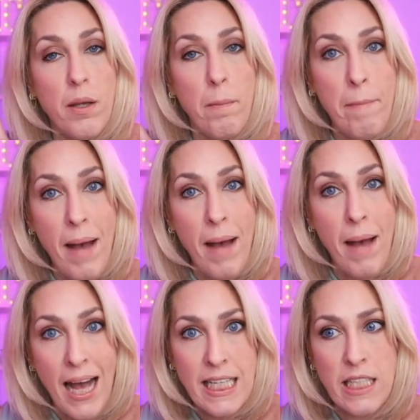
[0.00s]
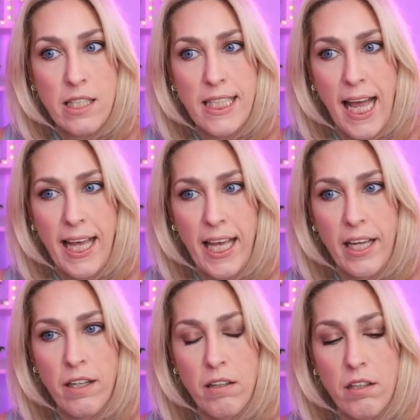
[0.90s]
Maddie's saying
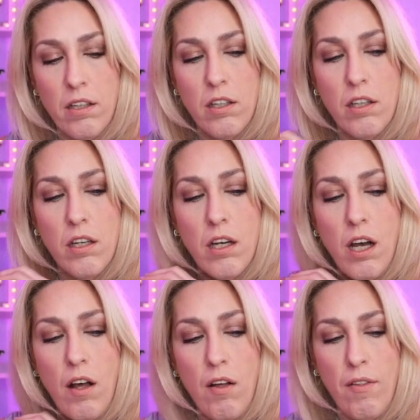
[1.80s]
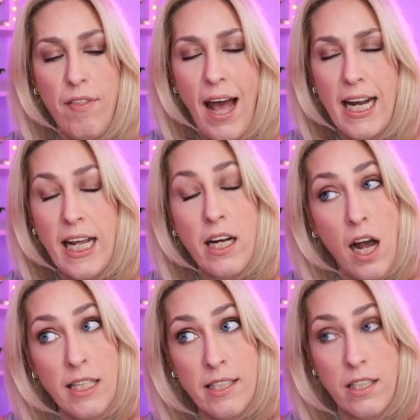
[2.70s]
that in
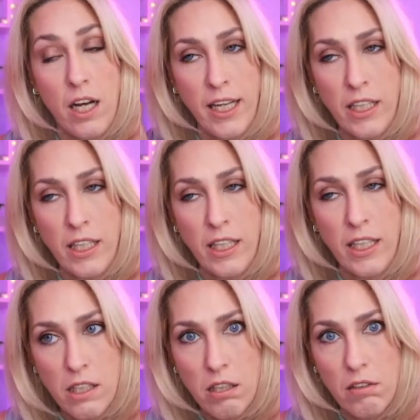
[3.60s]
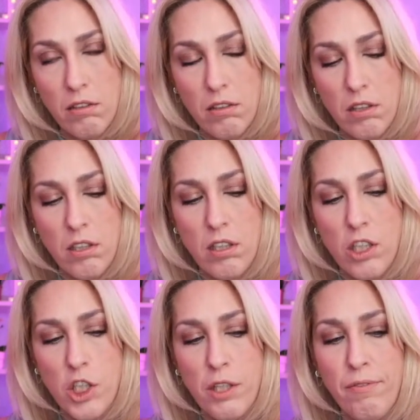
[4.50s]
hindsight,
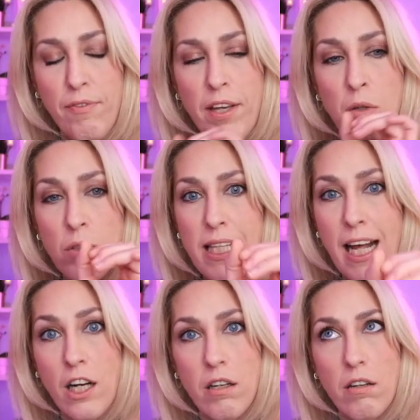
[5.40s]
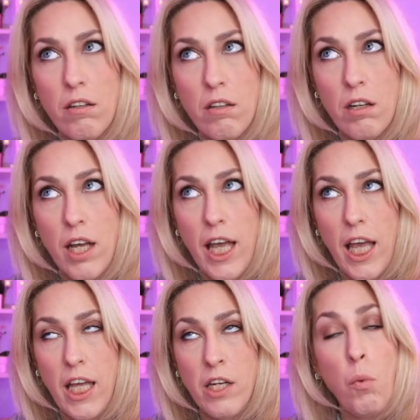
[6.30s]
she feels that
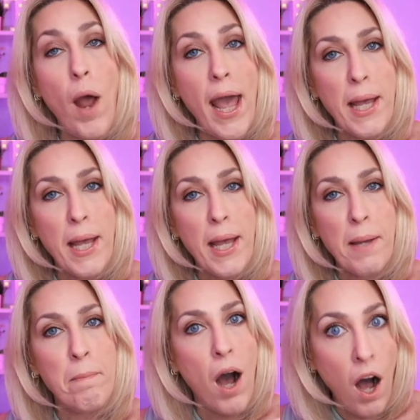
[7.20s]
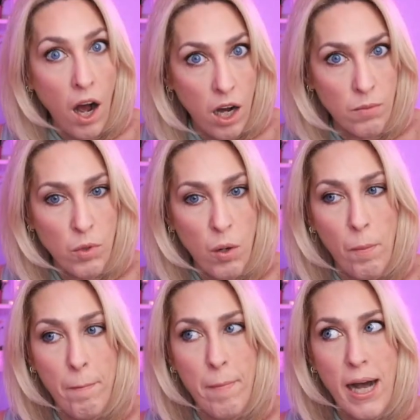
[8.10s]
in a way, mom
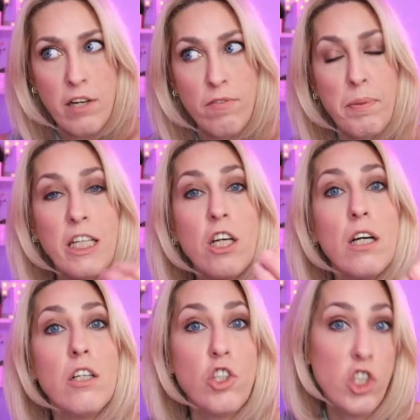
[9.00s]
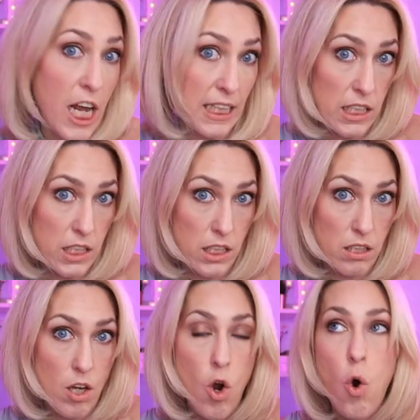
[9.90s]
might have been
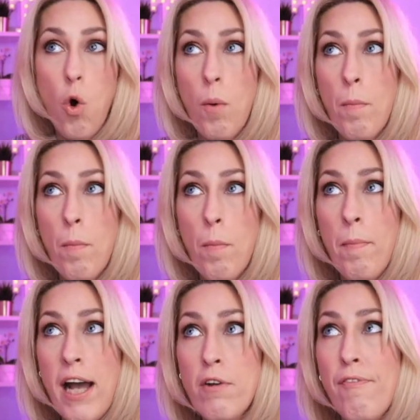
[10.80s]
jealous or might have